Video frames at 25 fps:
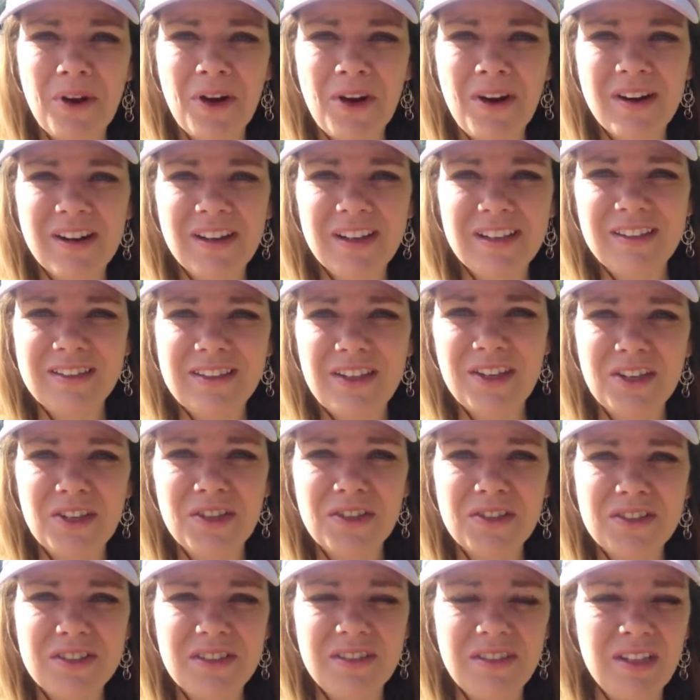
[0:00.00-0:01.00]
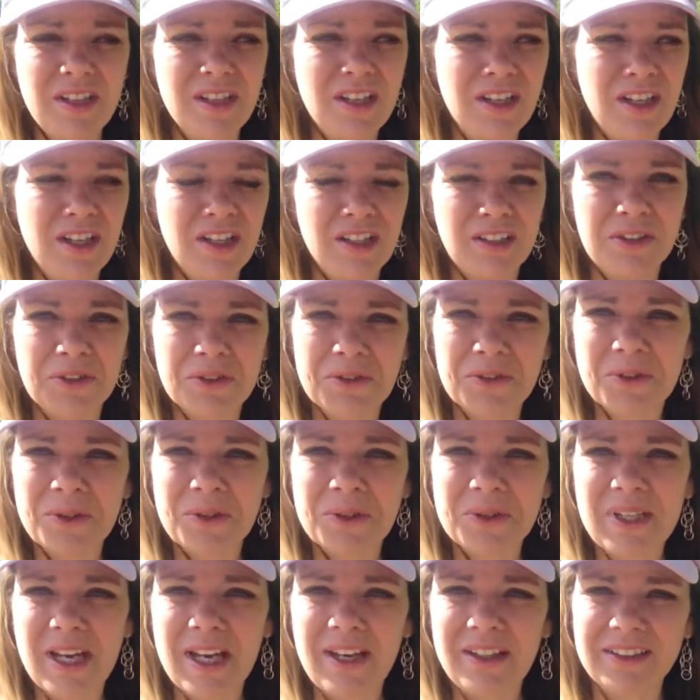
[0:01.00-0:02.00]
Park in our
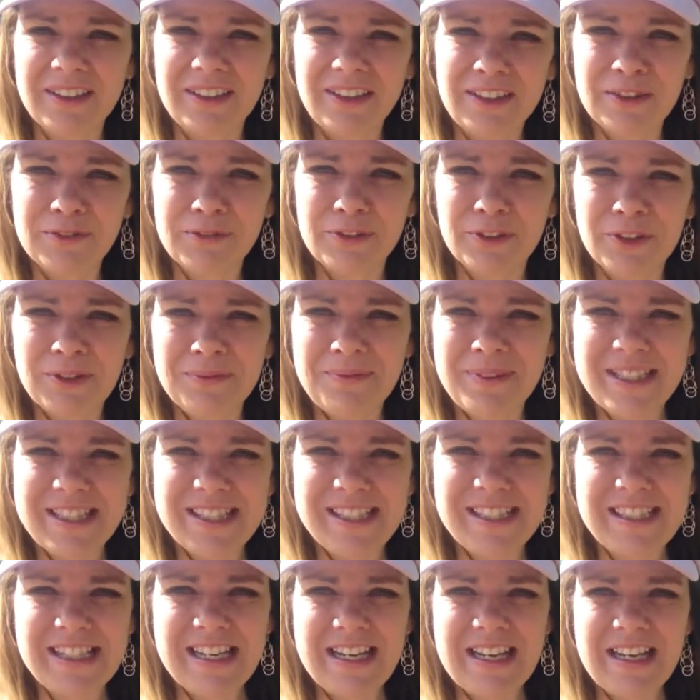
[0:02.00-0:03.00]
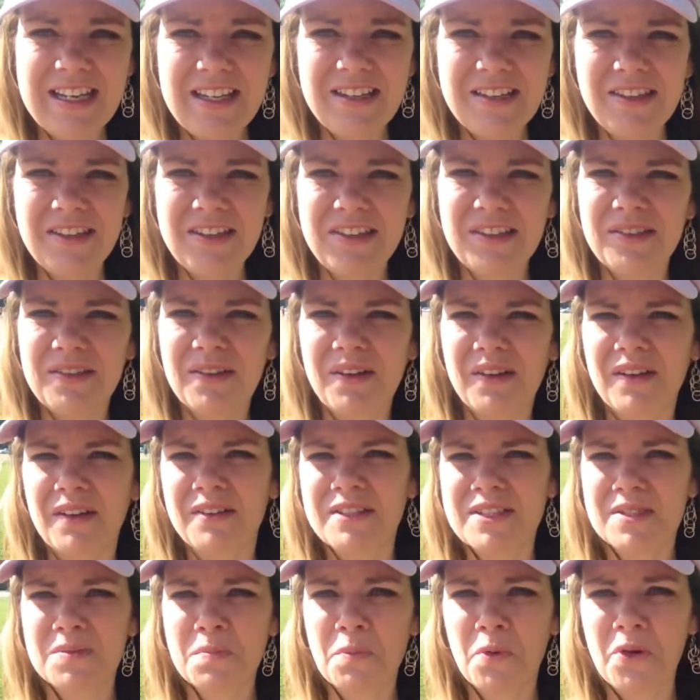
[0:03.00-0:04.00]
local town here, Vernon, BC,
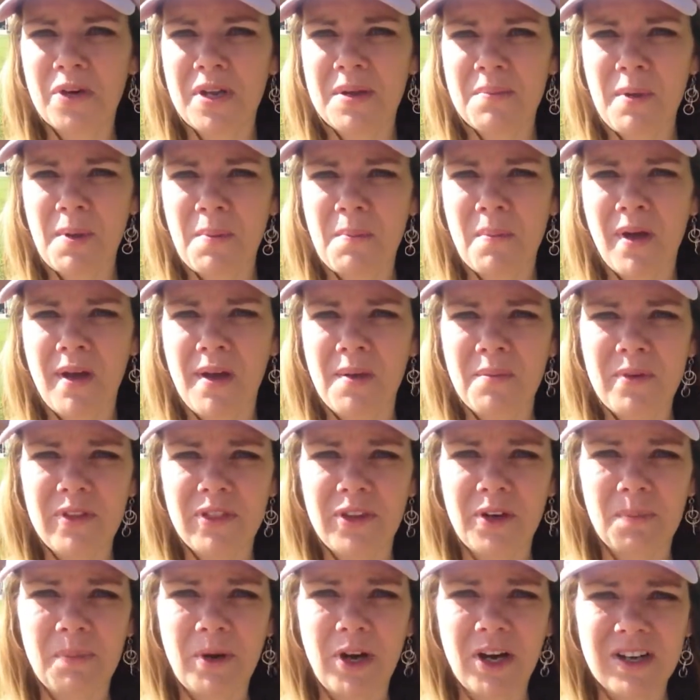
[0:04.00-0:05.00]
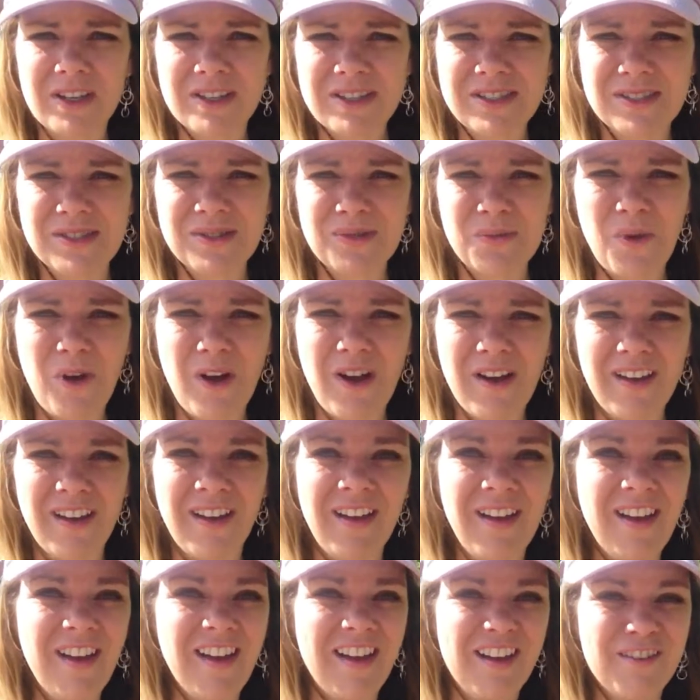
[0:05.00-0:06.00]
supporting my mom with her Parkinson's walk.
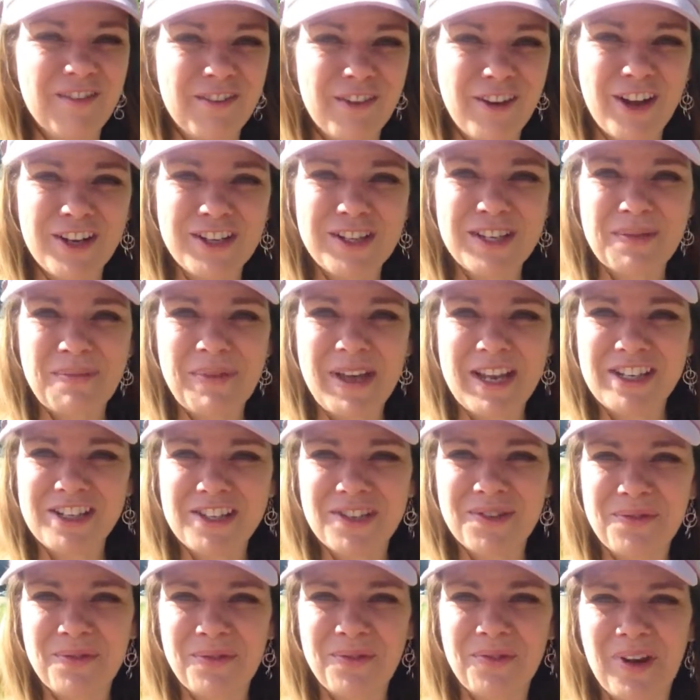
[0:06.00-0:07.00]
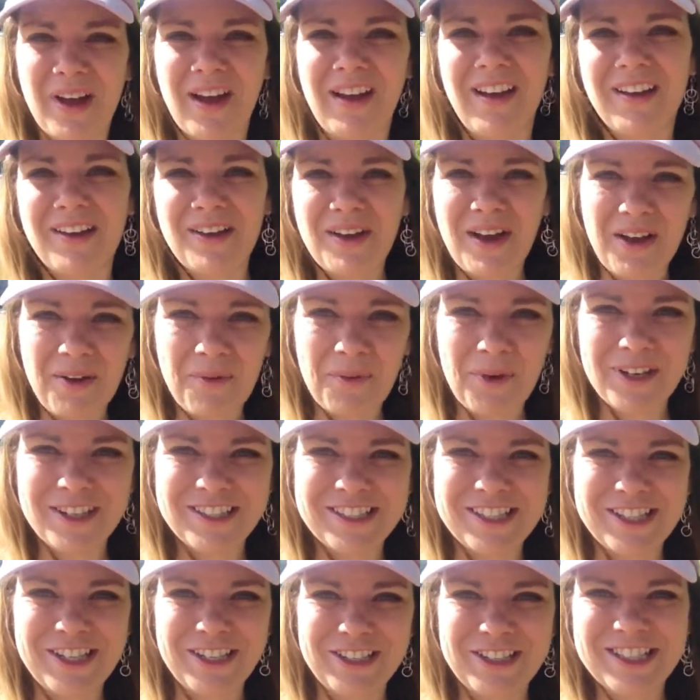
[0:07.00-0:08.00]
Forgot to mention, I
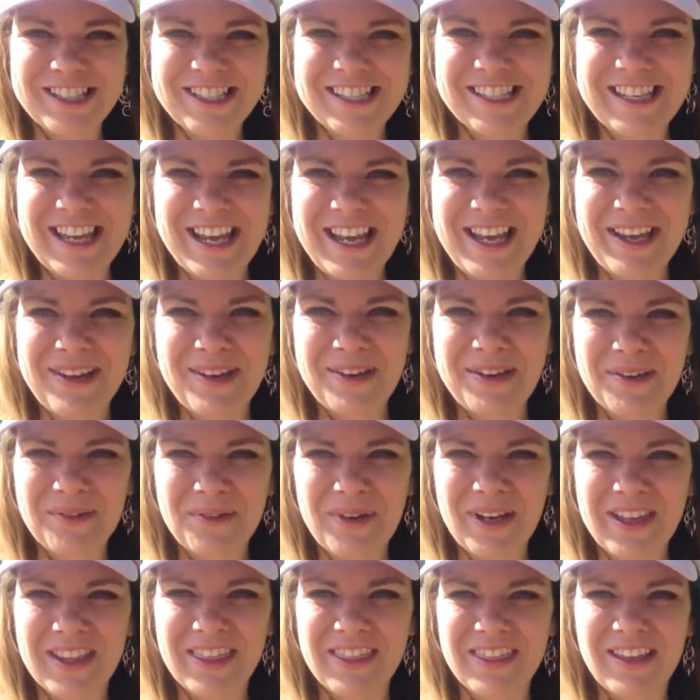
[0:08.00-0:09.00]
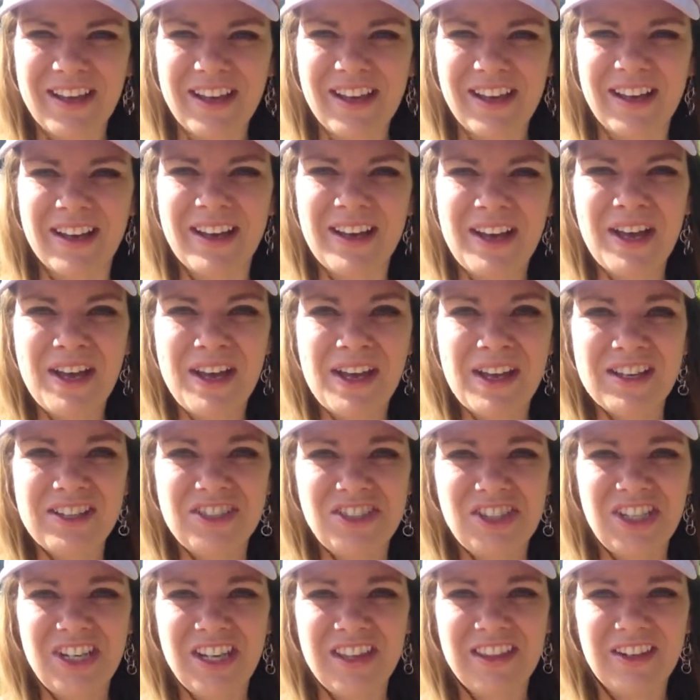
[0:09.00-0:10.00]
wanted her to say it with uh,
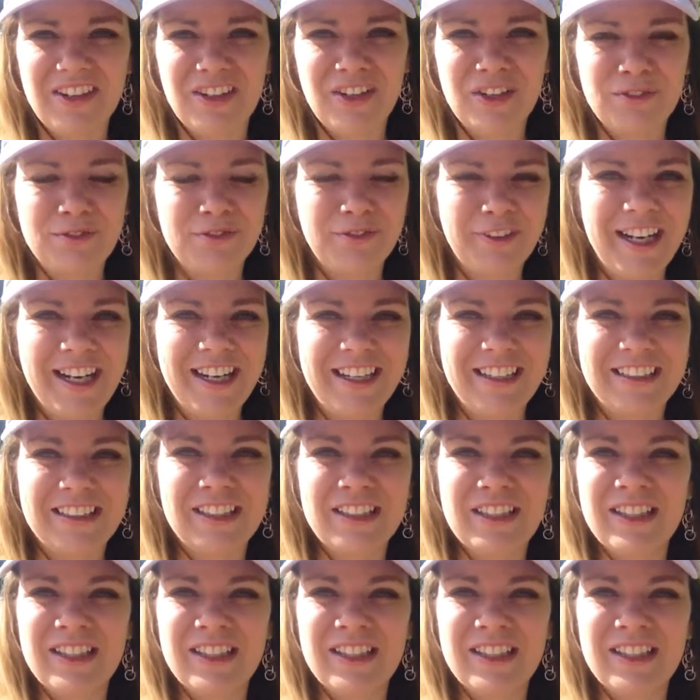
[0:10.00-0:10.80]
Jeannie there, her friend.